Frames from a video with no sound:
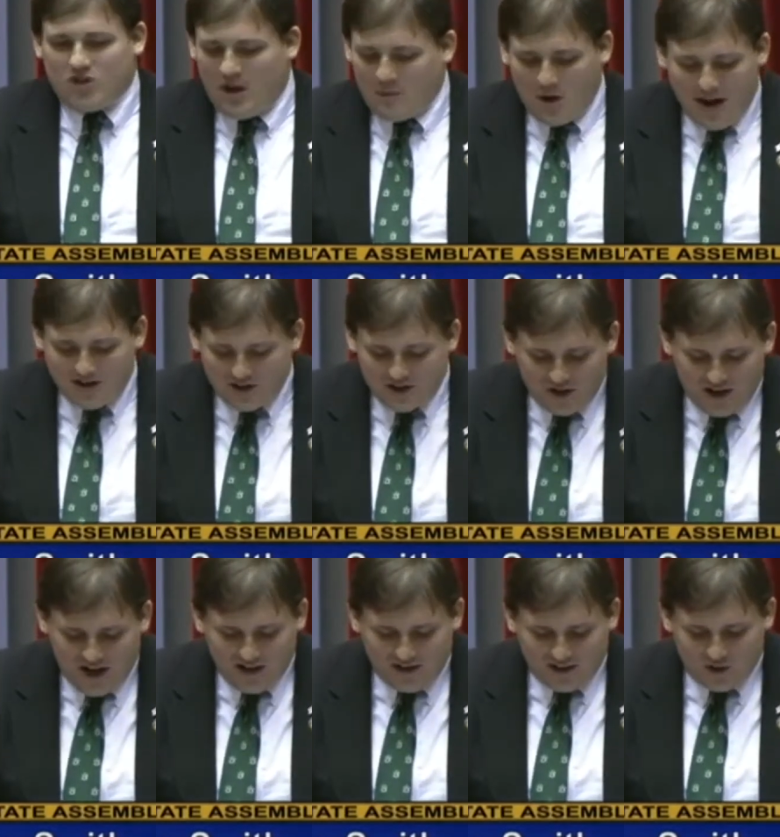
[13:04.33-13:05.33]
this chamber hasn't
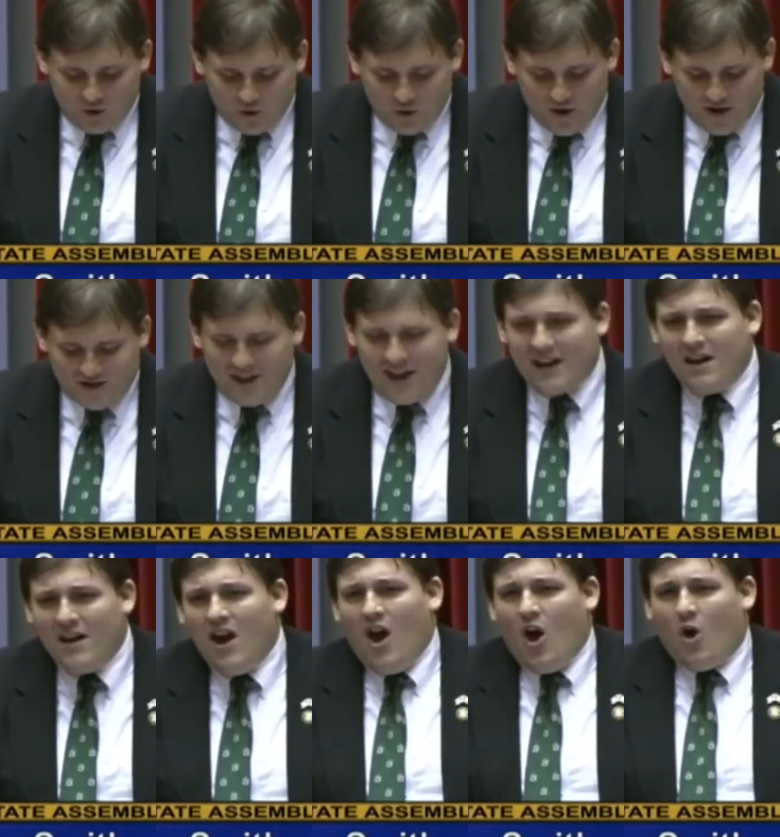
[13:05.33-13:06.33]
done anything to address
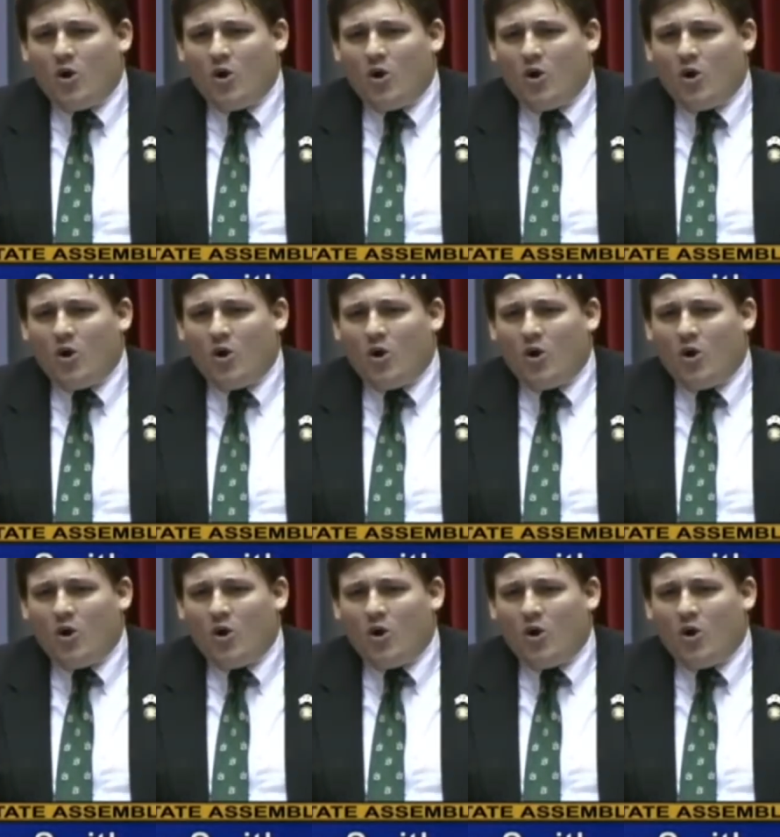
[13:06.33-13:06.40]
that.